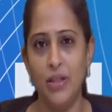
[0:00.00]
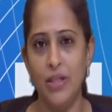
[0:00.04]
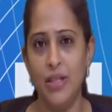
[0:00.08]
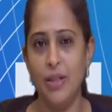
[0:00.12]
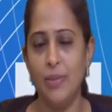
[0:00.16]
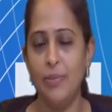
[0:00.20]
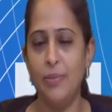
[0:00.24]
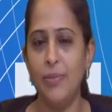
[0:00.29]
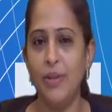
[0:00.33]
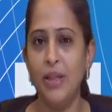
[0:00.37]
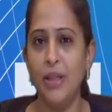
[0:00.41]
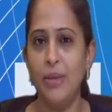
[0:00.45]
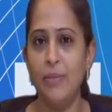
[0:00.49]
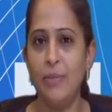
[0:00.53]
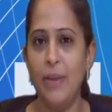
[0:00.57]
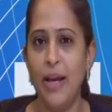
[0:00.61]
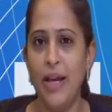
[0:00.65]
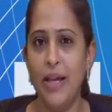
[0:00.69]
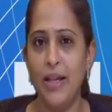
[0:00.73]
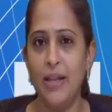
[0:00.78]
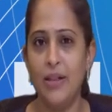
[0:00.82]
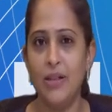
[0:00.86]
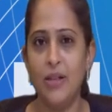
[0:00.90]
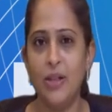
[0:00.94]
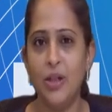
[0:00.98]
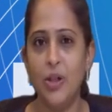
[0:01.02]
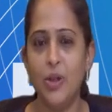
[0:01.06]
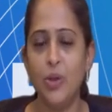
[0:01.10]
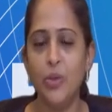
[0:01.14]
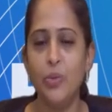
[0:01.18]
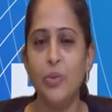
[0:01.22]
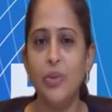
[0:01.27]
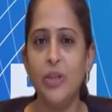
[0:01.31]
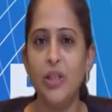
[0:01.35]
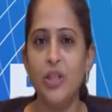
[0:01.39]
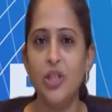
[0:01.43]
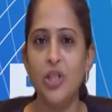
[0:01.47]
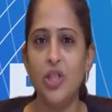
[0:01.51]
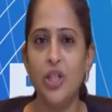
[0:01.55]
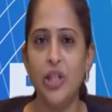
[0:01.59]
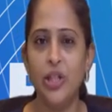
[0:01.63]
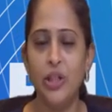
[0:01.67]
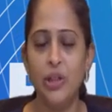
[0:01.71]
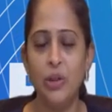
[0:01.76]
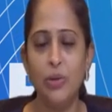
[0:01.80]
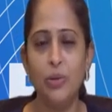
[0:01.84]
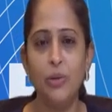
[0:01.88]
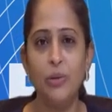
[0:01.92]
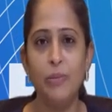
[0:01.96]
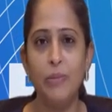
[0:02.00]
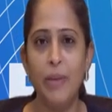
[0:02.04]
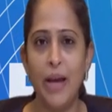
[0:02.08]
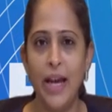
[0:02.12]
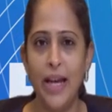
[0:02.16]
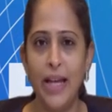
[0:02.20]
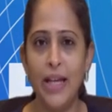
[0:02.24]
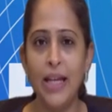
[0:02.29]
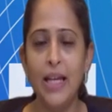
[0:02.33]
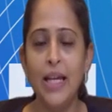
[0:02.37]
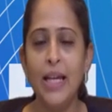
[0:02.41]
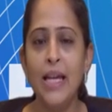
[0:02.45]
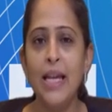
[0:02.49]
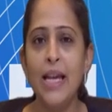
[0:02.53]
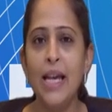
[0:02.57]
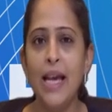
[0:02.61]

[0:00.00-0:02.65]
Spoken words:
a separate bank account with a scheduled bank.